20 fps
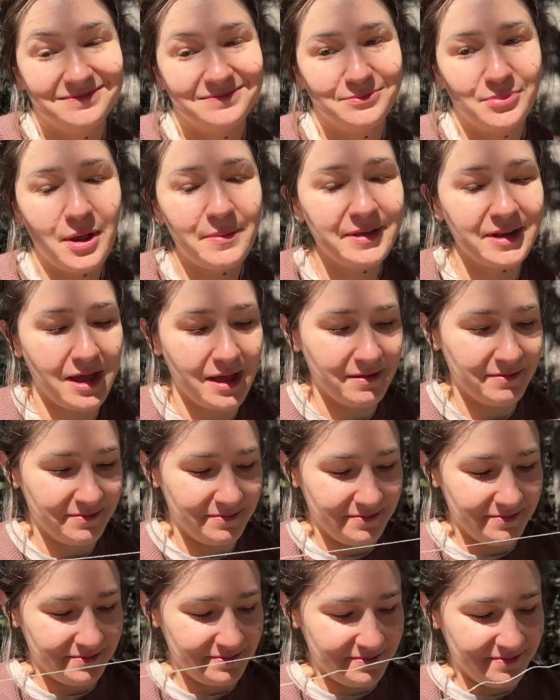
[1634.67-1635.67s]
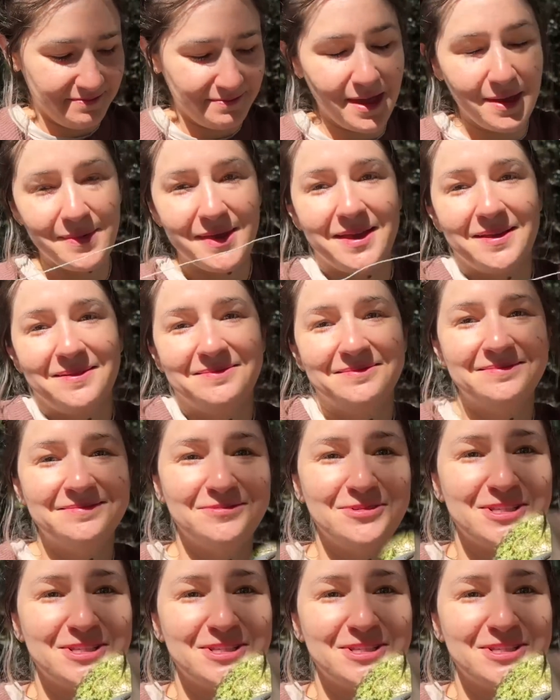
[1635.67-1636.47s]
Probably not. Maybe. We'll